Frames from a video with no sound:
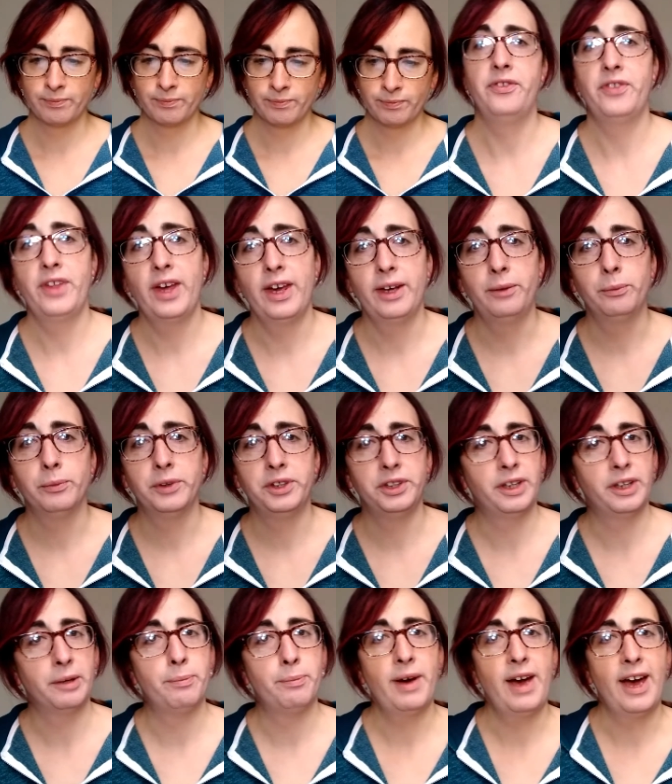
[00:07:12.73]
And then when you
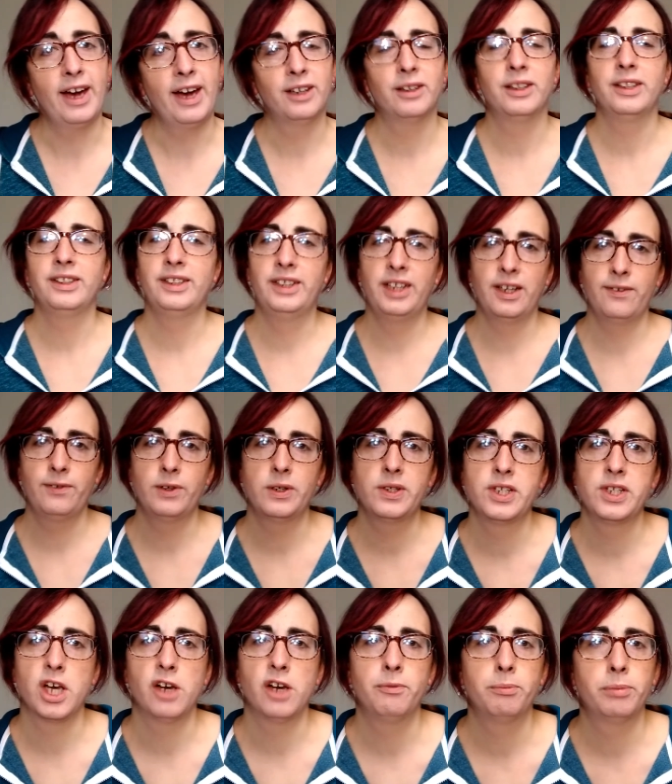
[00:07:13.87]
get back, give
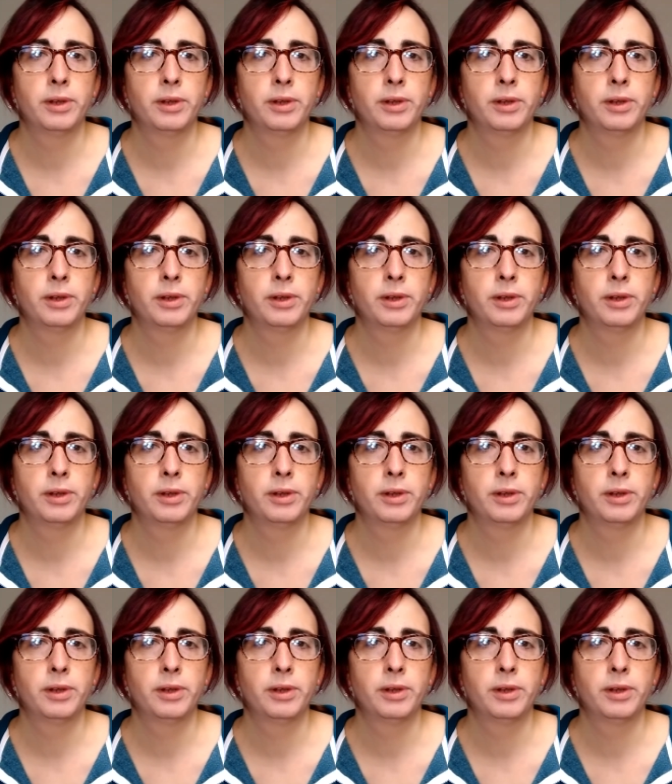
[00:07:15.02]
yourself